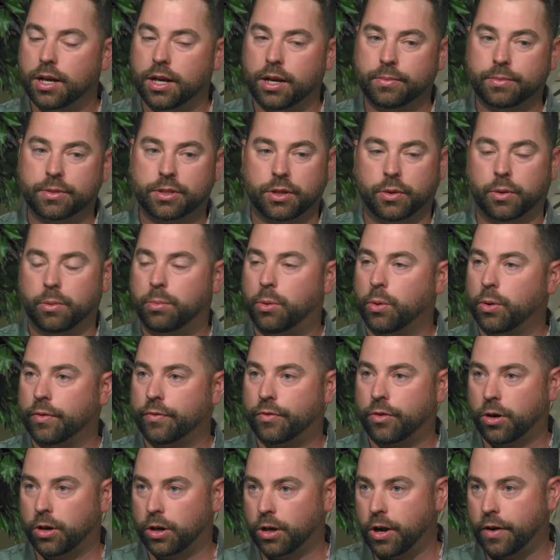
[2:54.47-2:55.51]
So important for
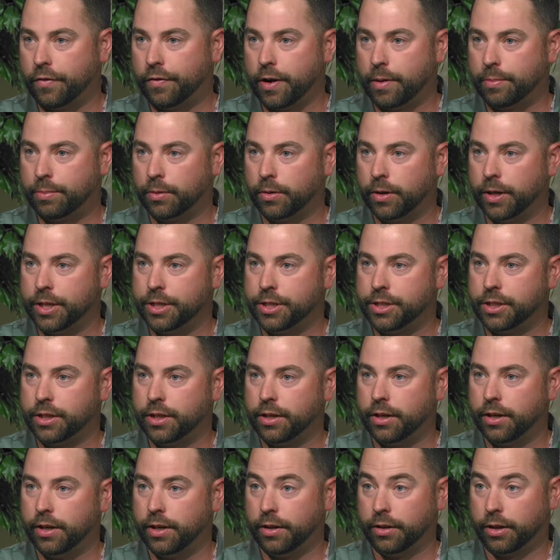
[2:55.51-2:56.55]
our golf operation
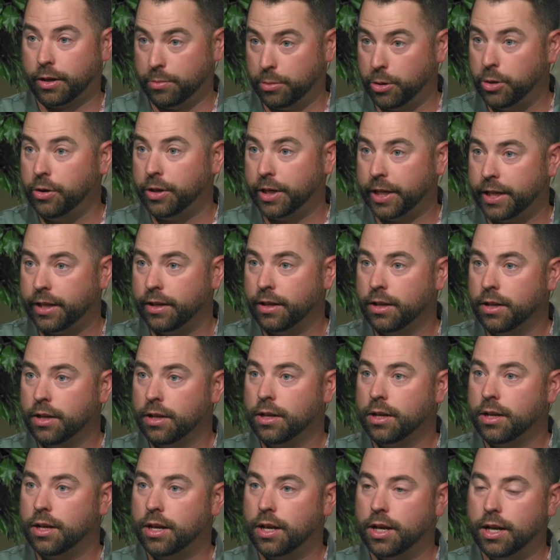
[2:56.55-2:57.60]
and the community.
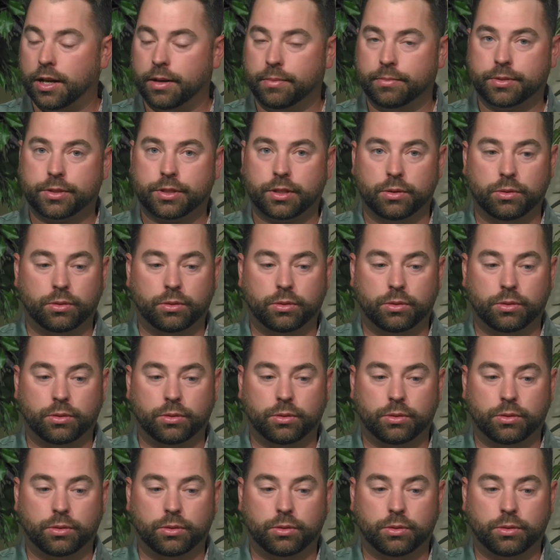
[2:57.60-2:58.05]
So